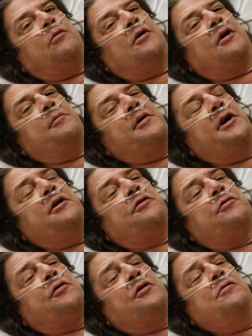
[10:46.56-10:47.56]
Well, I made it
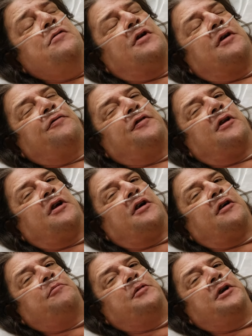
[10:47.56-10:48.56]
through. I feel like
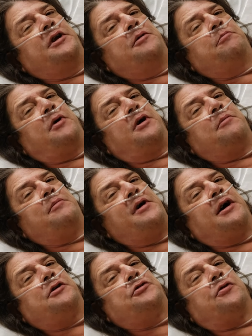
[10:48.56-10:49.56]
I've been hit by a
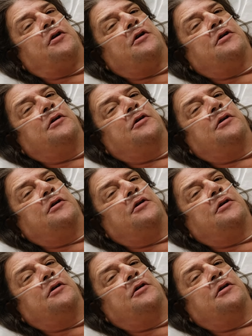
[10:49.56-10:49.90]
Mack truck.